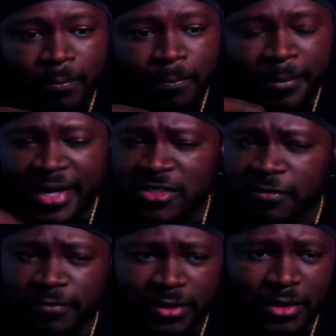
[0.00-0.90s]

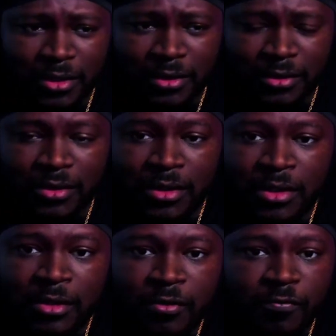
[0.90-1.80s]
masterfully done,
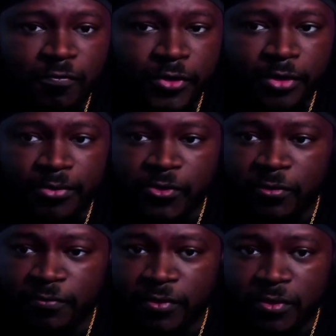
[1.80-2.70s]
very
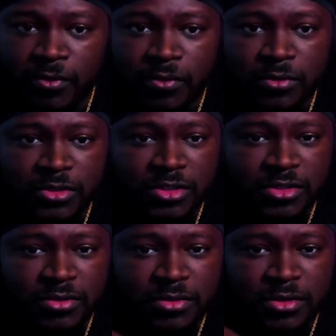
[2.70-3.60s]
beautiful,
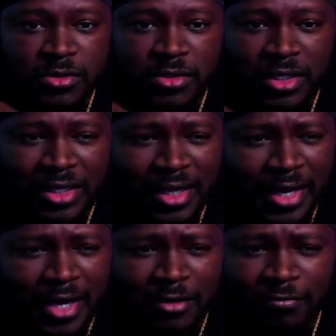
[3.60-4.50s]
just
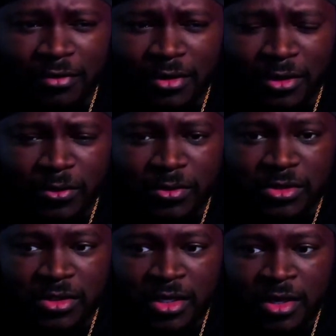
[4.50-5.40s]
layout of the
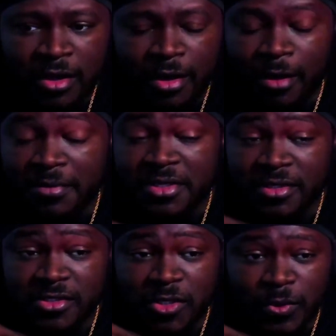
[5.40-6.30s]
notes. Everything
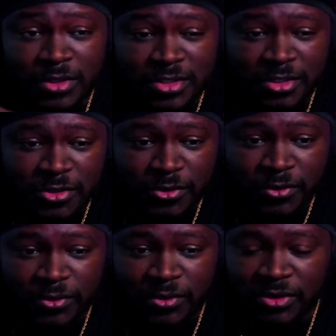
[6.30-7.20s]
is so
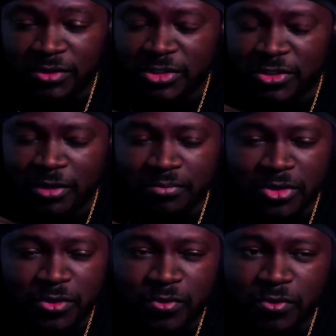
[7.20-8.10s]
intentional, just a
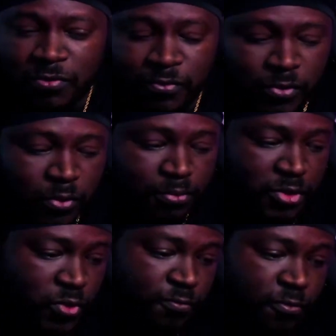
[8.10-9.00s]
beautiful,
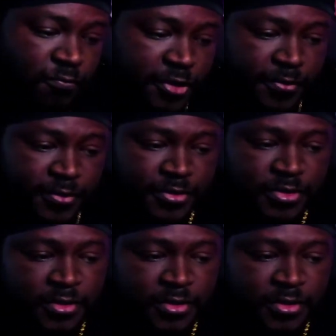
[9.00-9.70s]
beautiful fragrance.